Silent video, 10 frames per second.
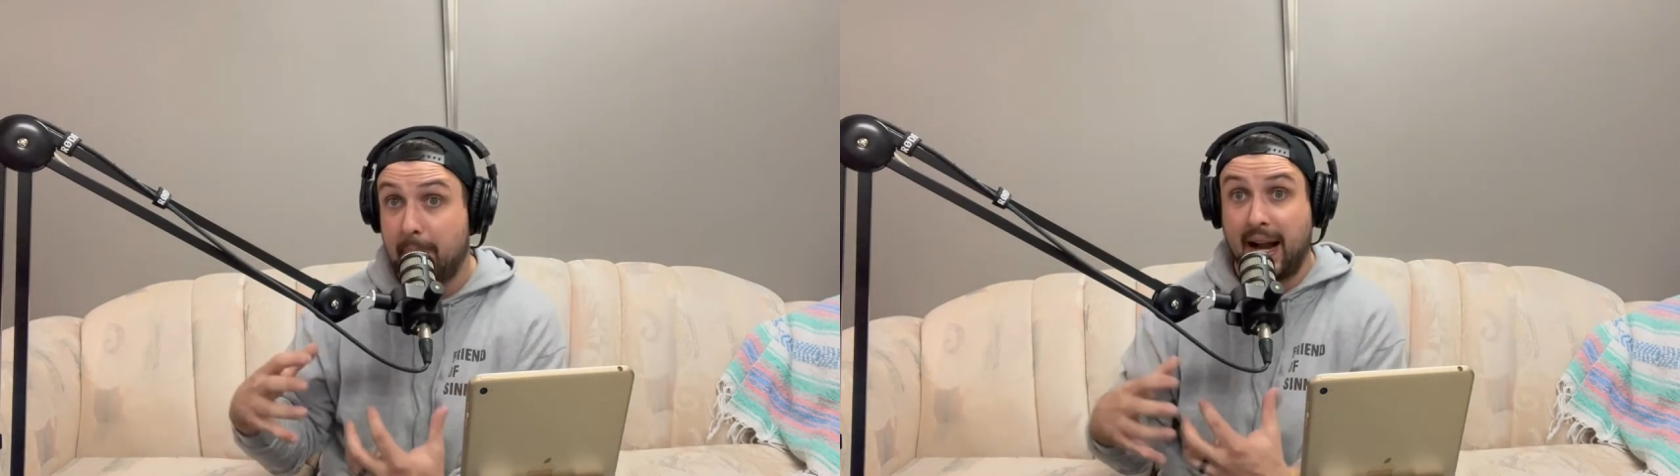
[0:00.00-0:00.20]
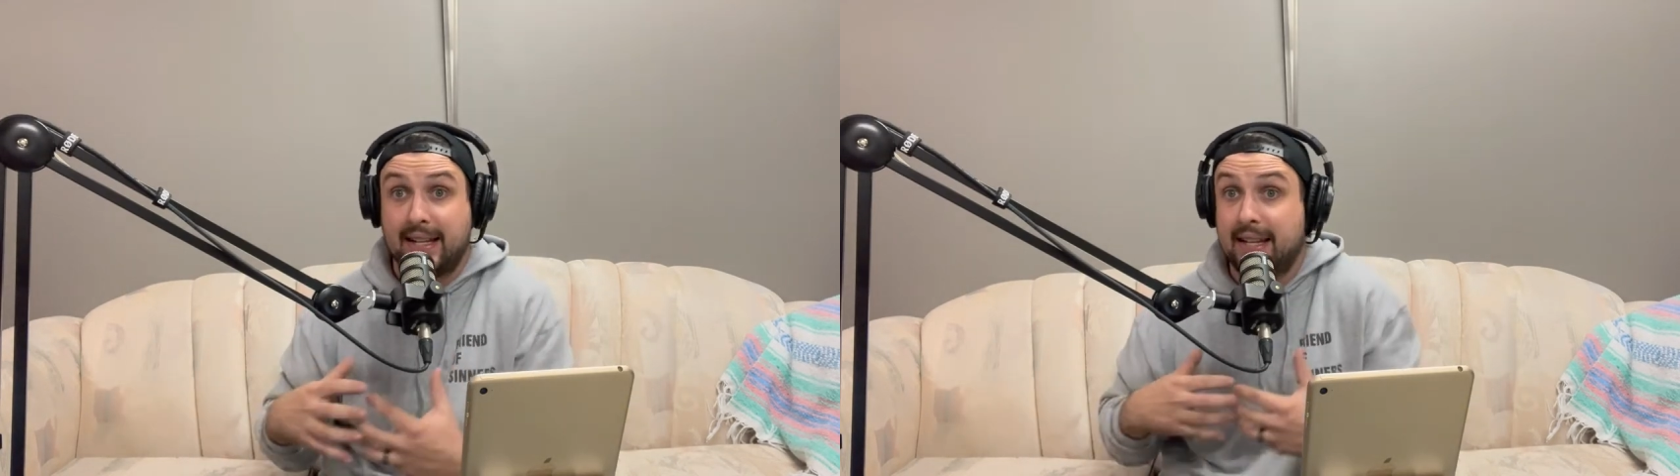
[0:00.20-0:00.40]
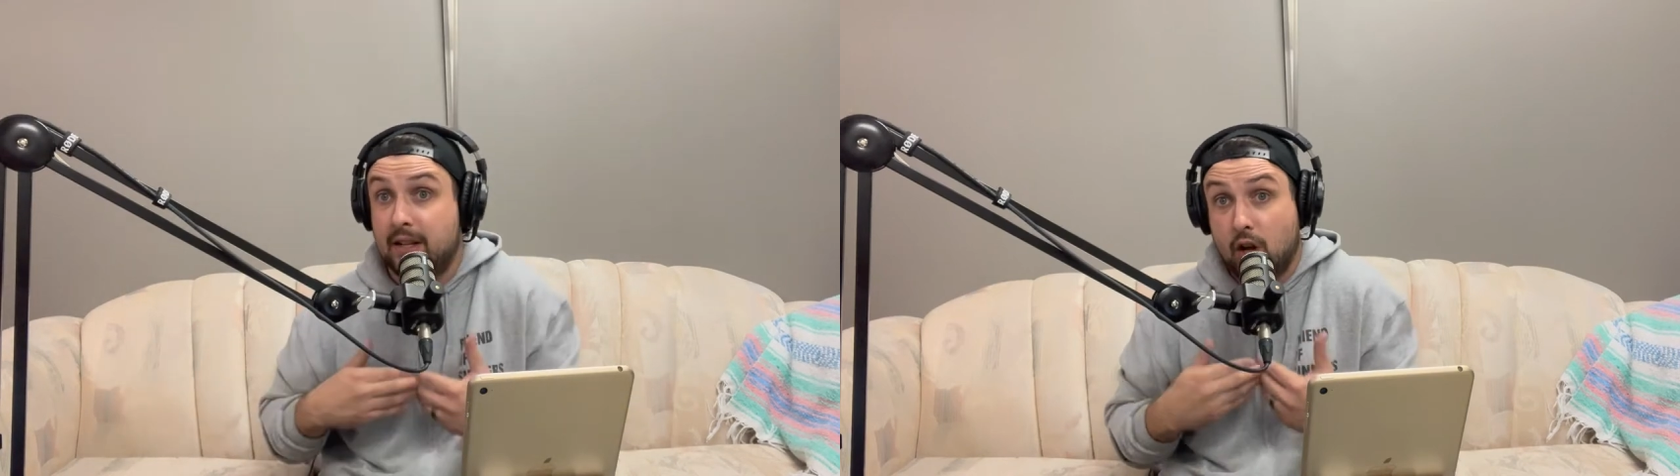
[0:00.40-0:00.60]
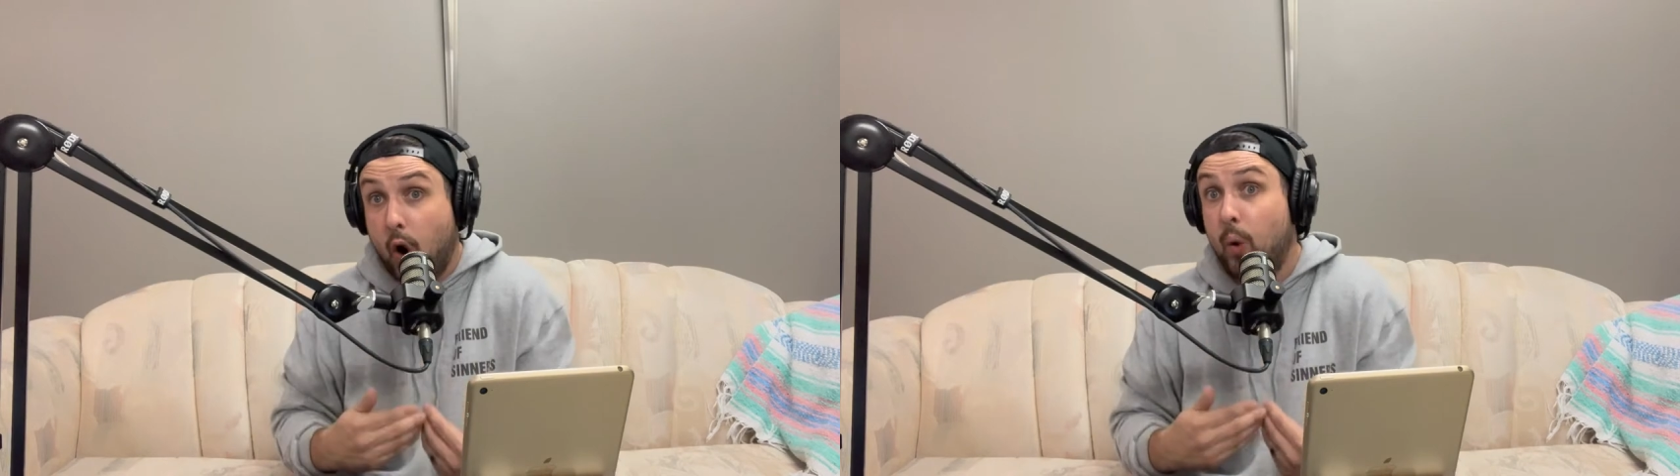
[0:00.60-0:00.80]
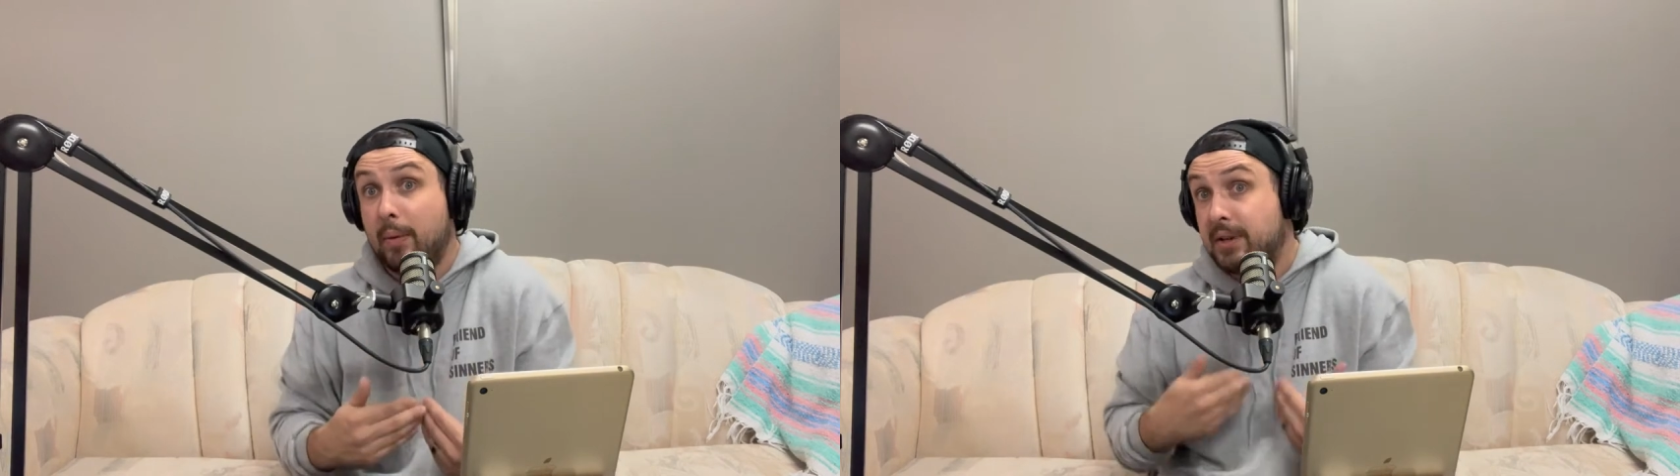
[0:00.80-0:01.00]
and I didn't
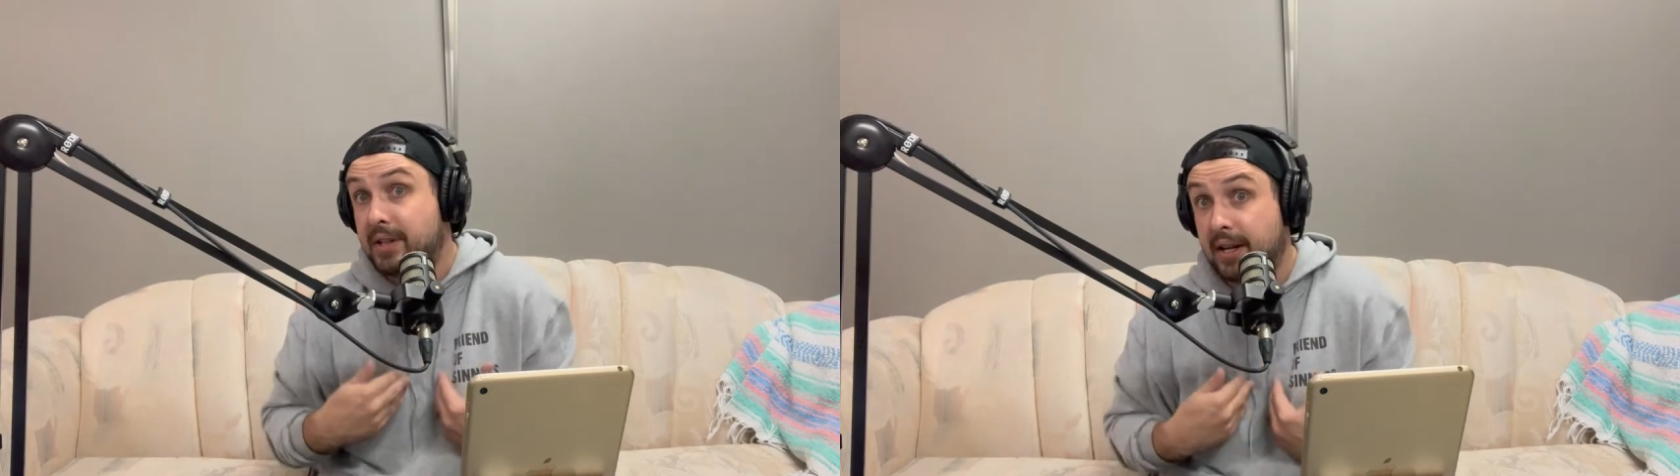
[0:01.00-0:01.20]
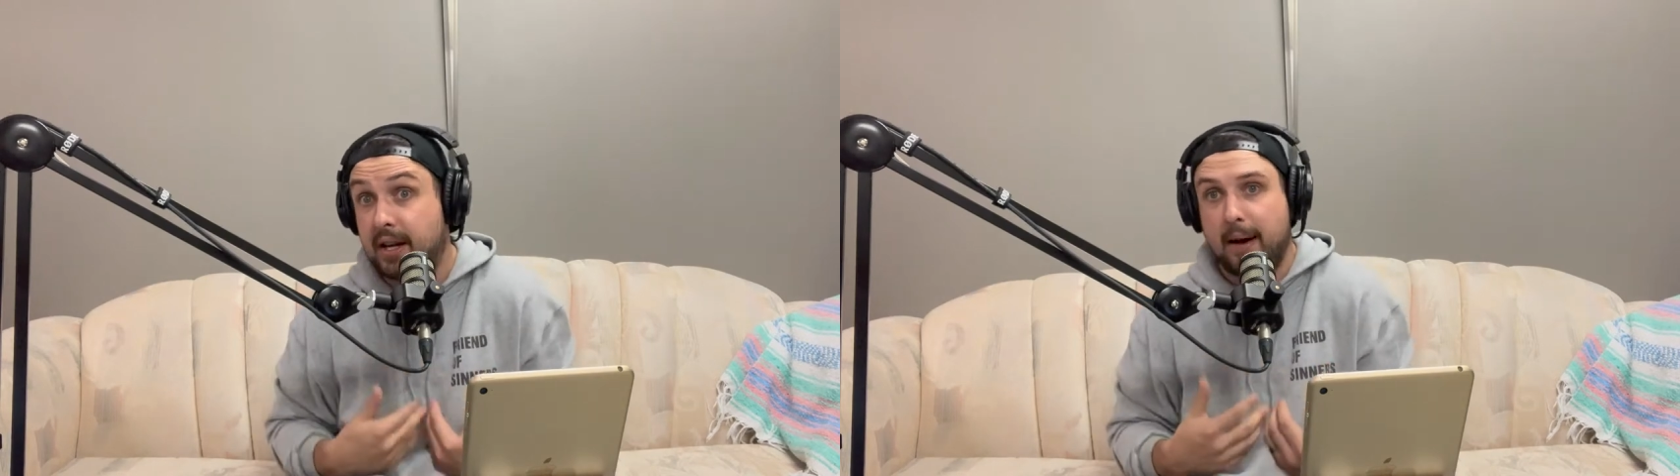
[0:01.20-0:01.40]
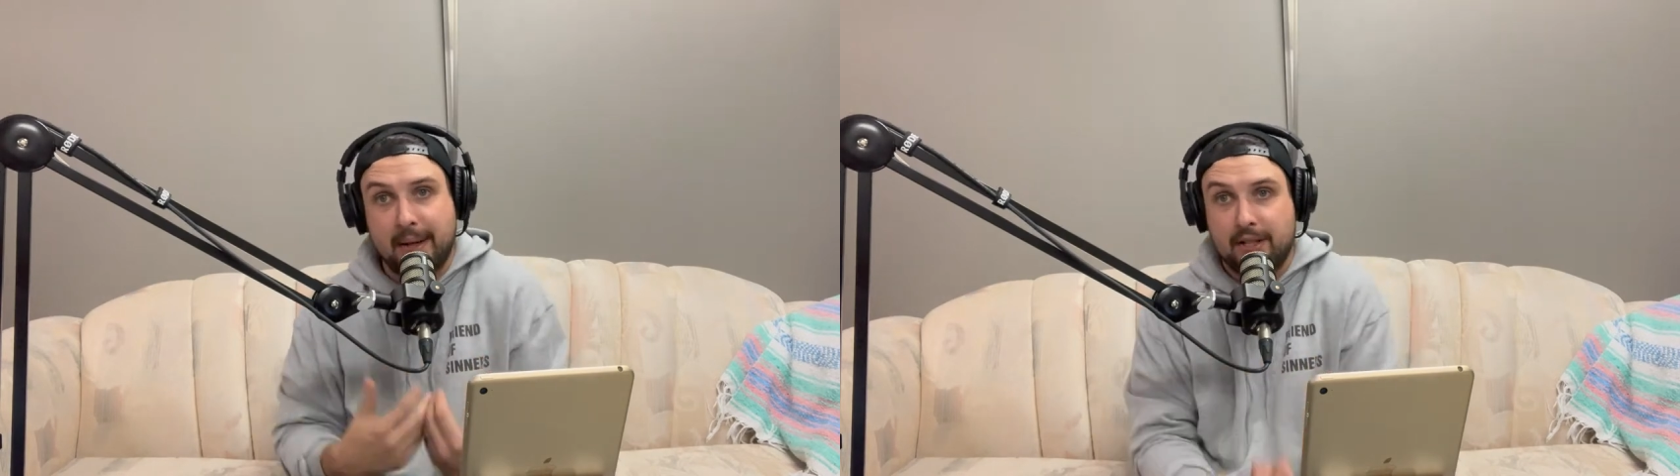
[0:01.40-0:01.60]
know it was going to come.